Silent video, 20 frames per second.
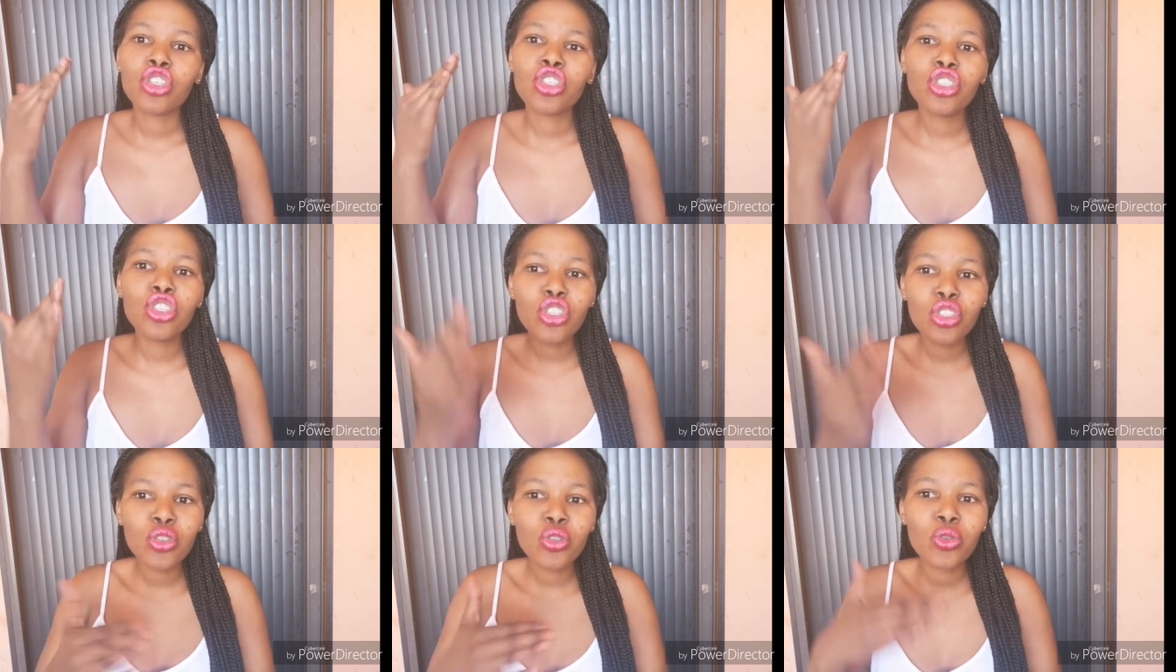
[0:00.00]

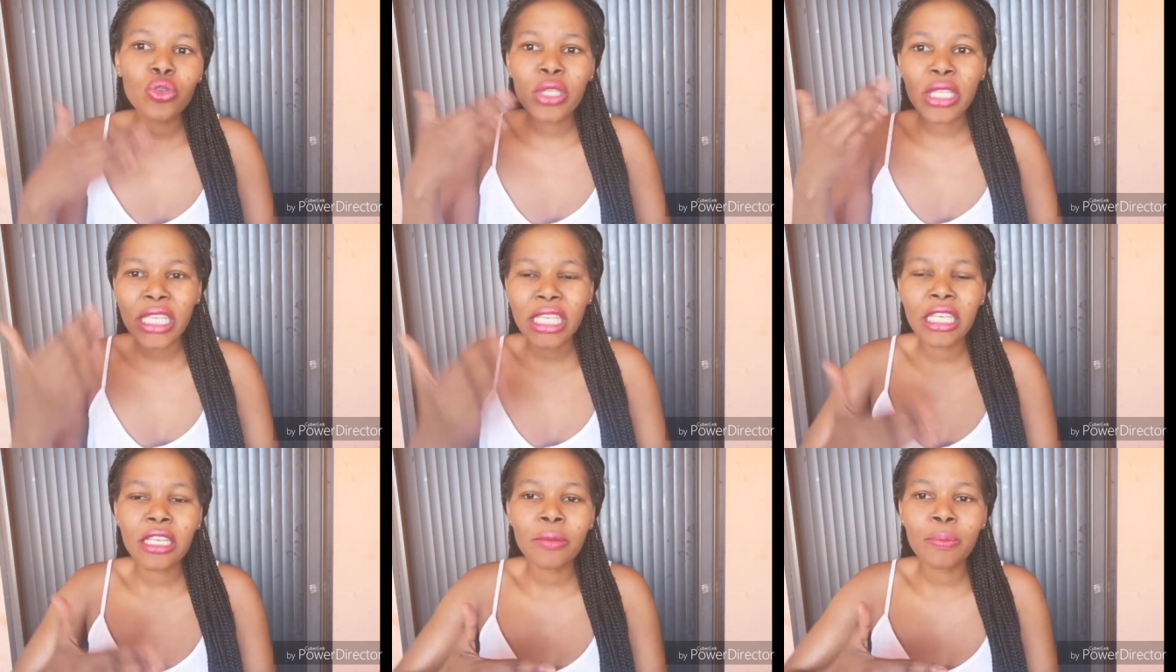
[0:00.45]
you
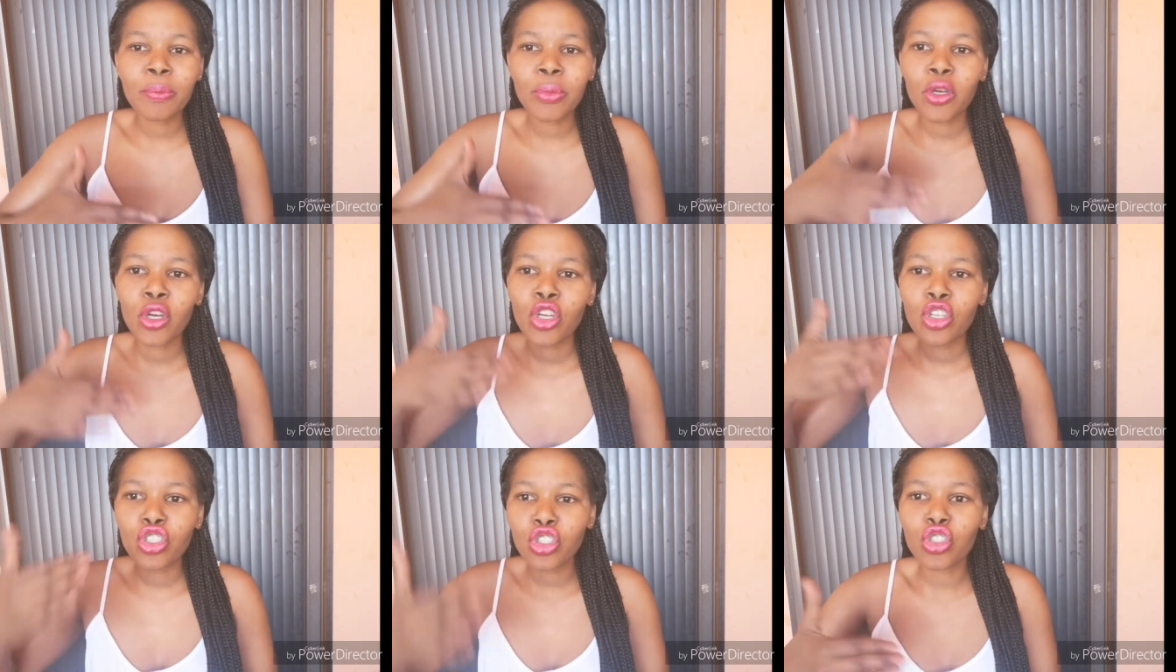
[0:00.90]
keep
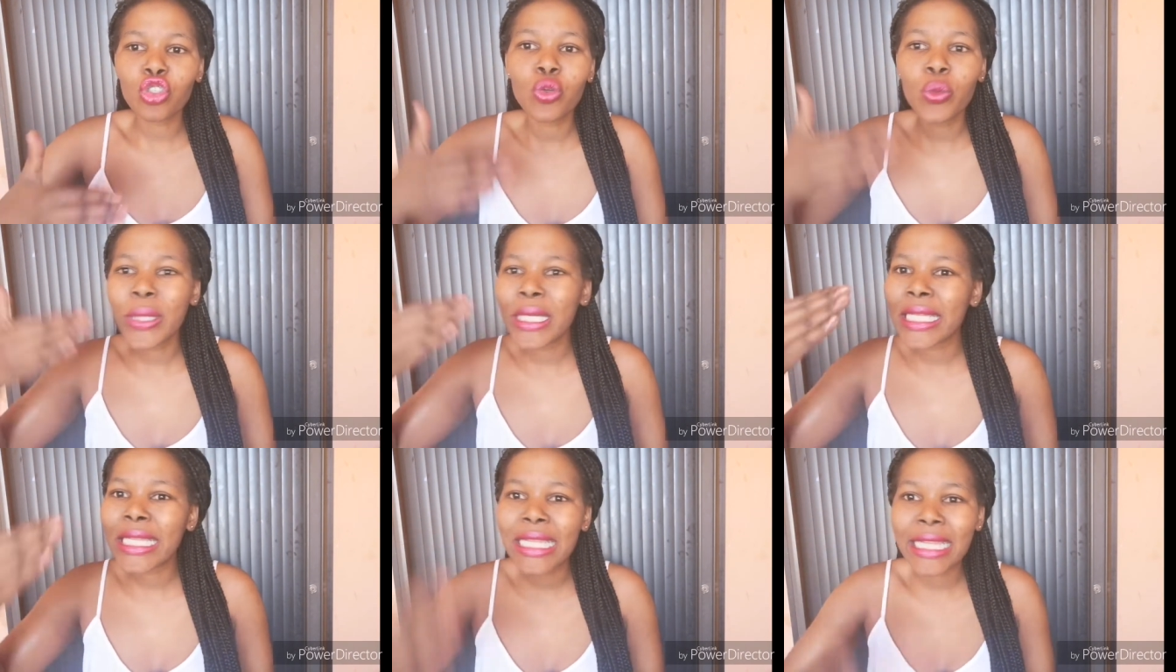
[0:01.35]

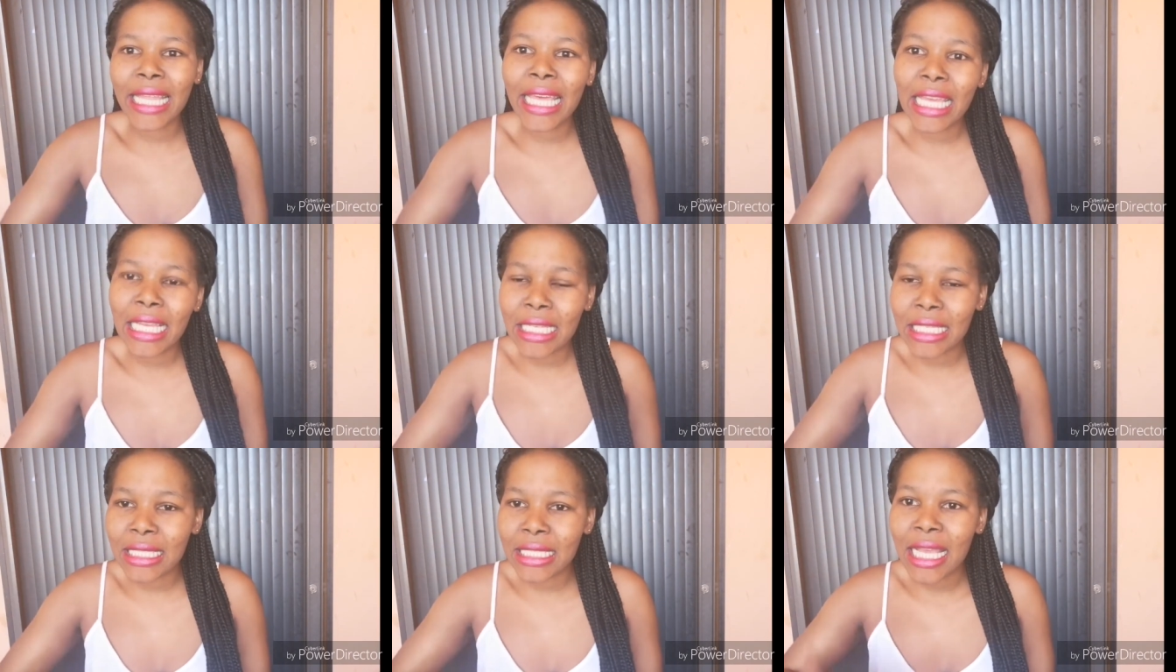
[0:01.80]
doing
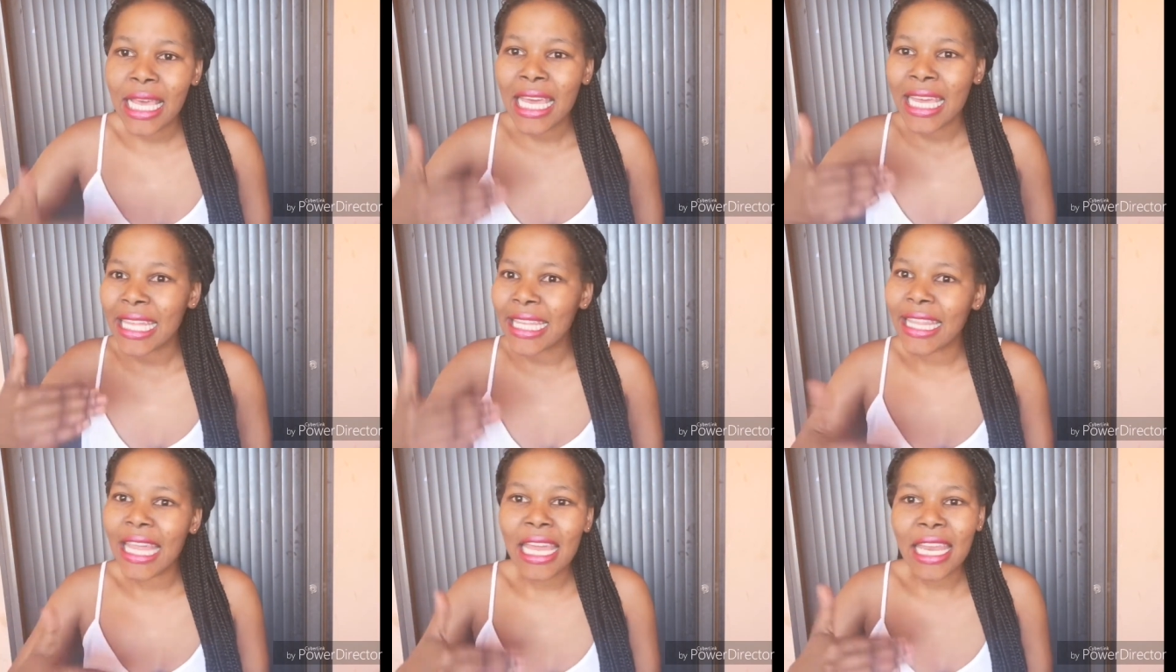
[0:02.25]
things
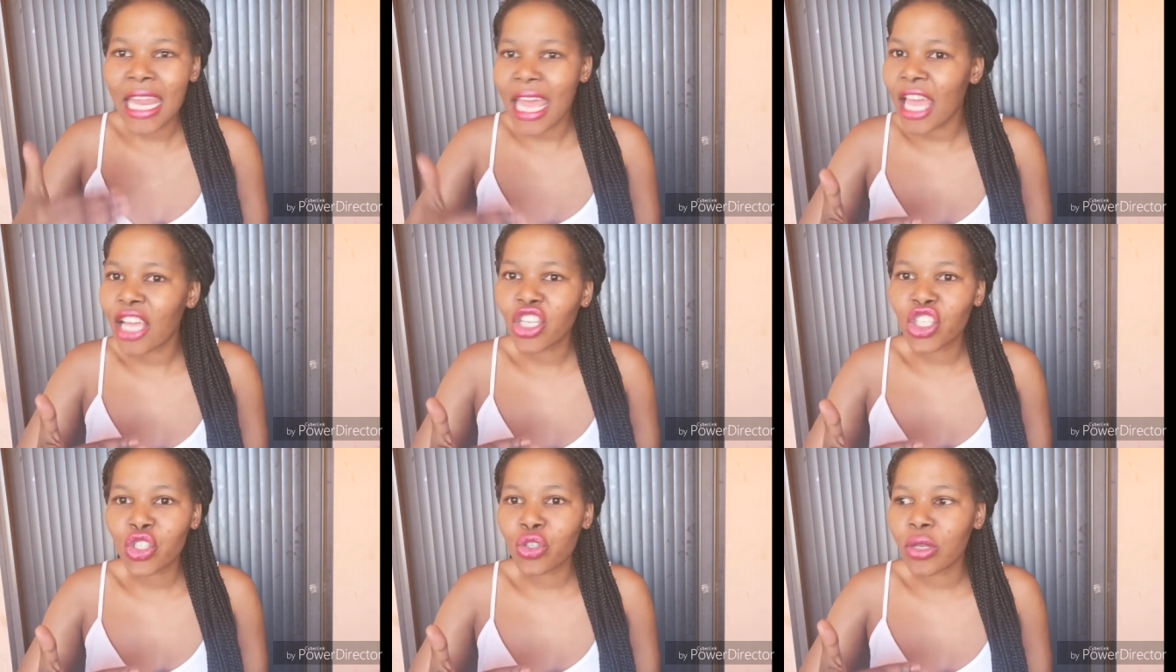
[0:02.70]
that
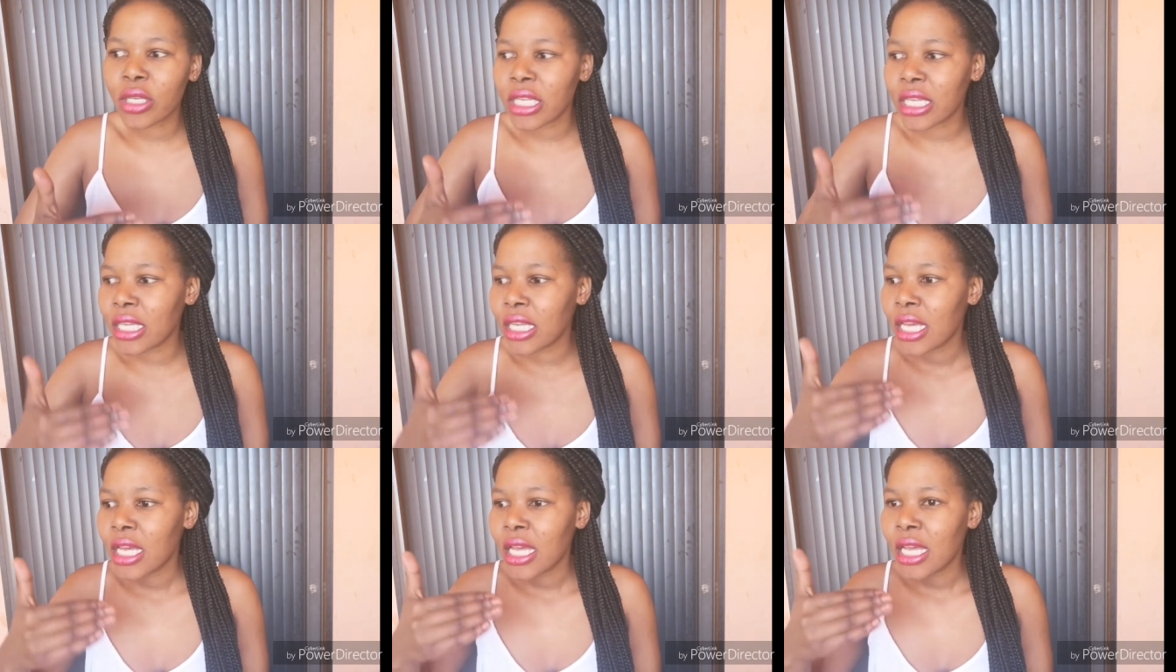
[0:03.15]

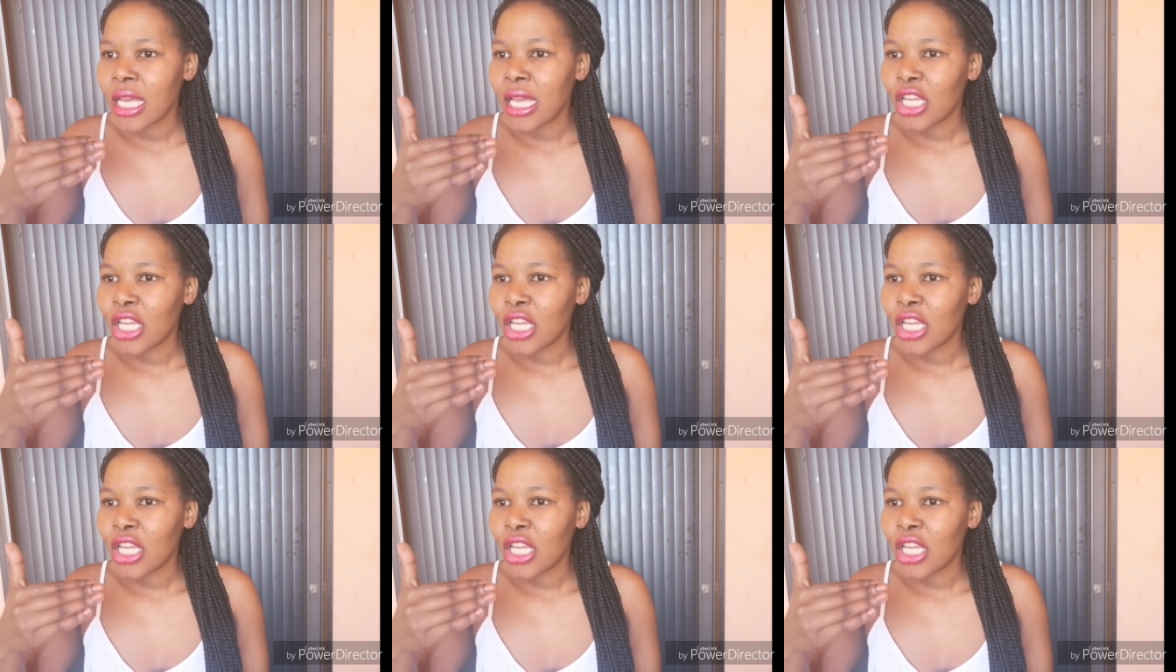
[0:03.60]
actually